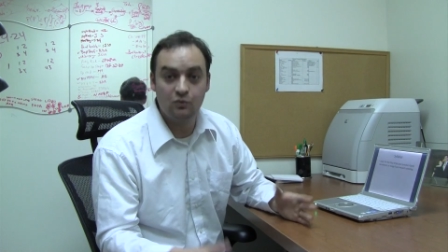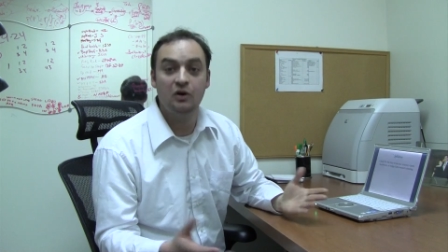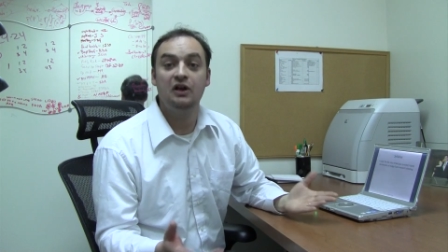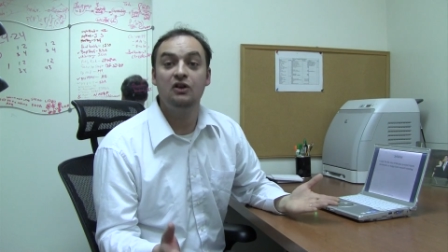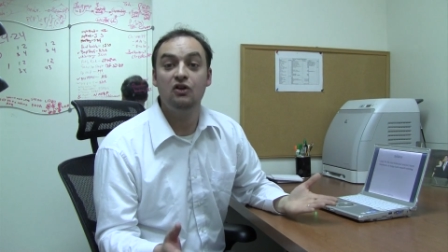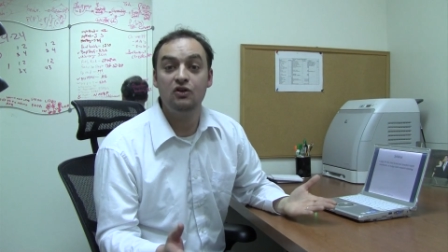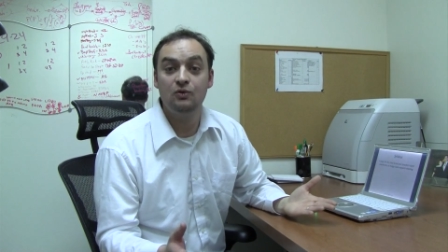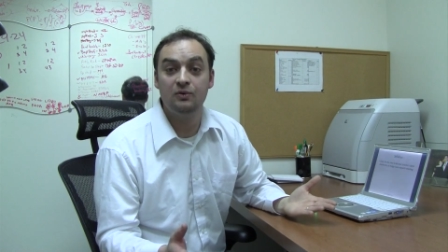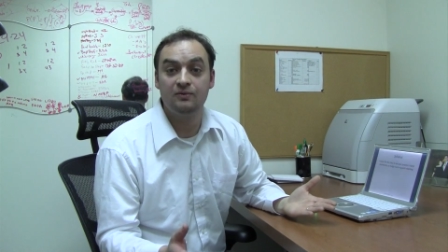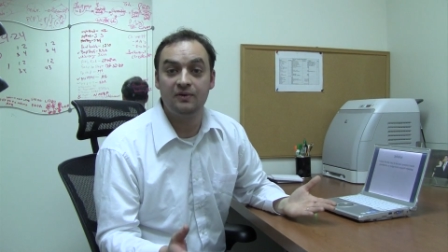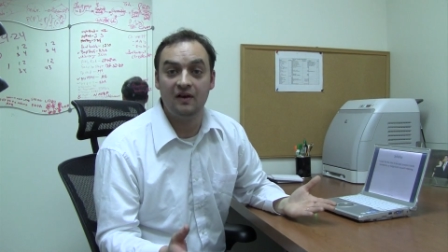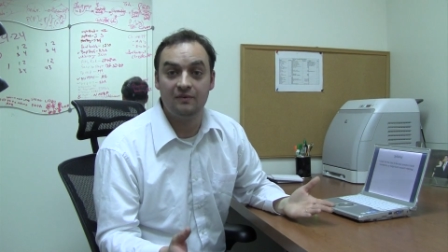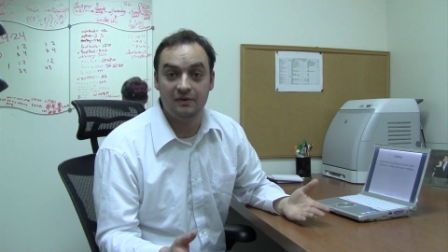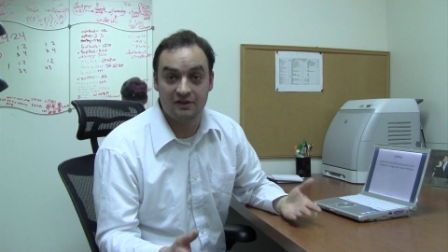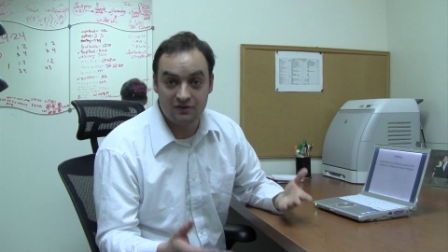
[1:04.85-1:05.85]
What can you do in
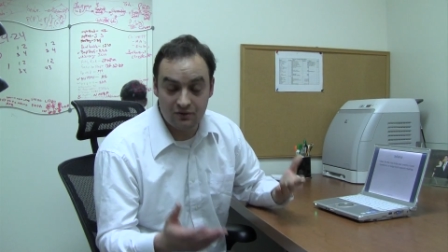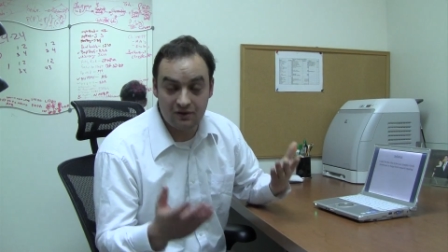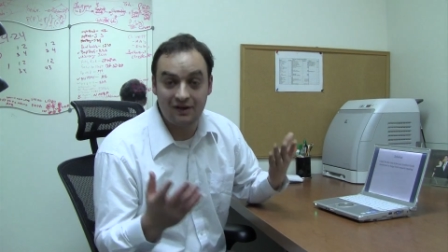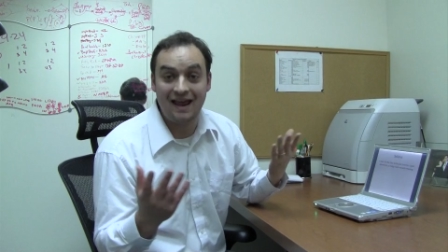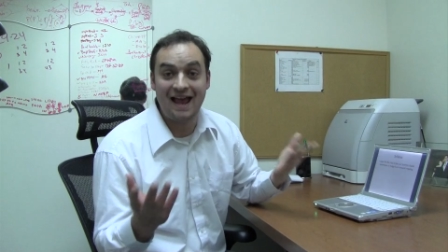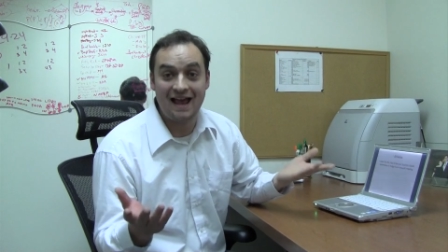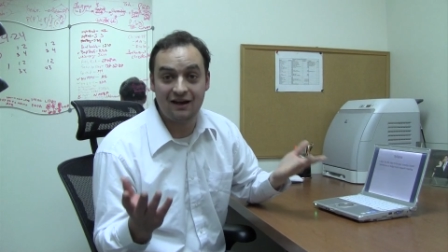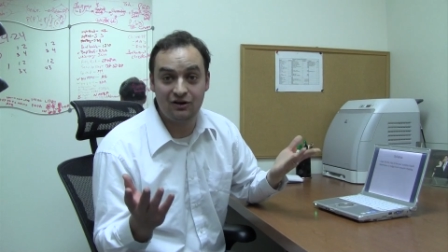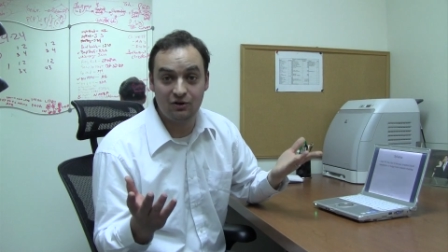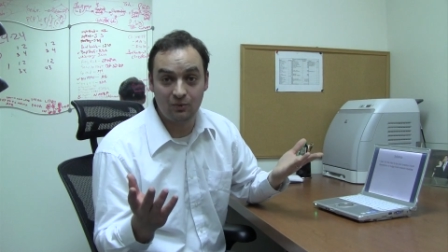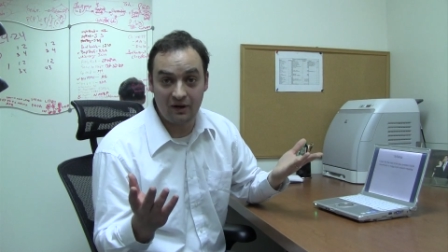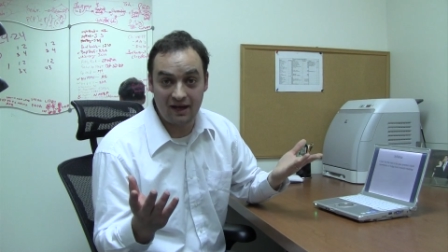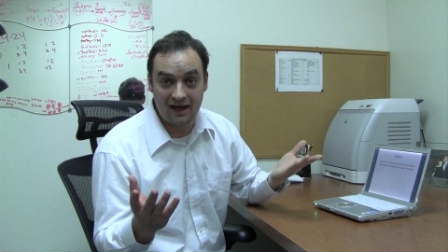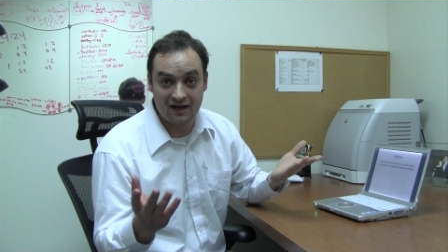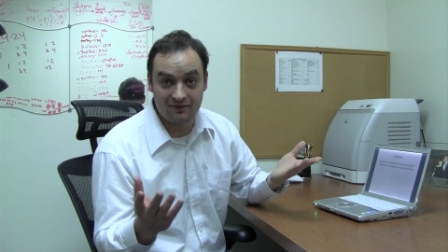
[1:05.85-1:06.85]
five minutes? You can hack your
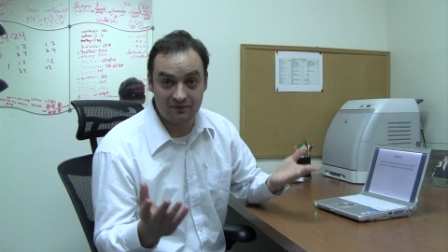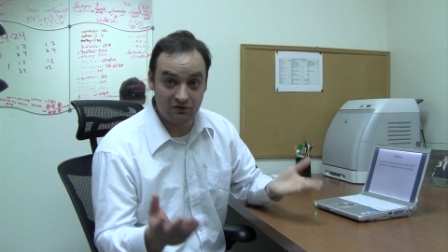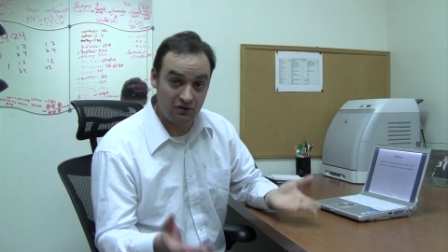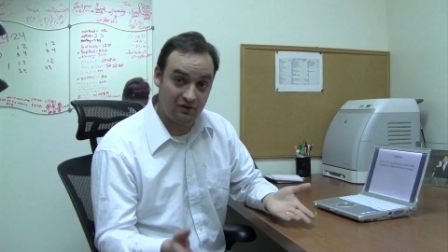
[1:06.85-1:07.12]
way out of it.